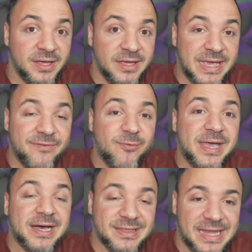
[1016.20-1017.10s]
If we
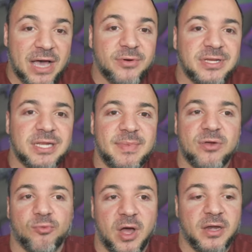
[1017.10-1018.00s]
allowed it to be
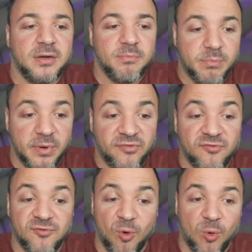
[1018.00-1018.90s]
run
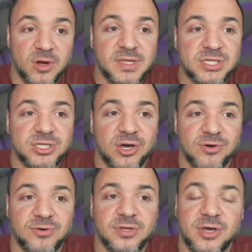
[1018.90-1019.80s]
before this
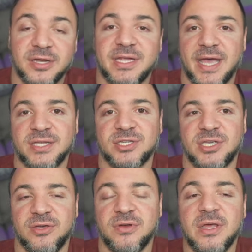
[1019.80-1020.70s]
code got to
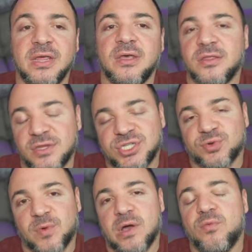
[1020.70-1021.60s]
execute, this
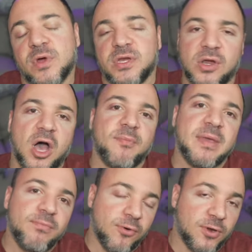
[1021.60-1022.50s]
route would not be
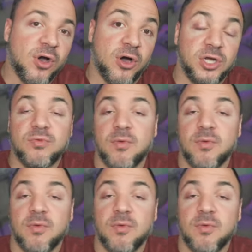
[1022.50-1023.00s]
put onto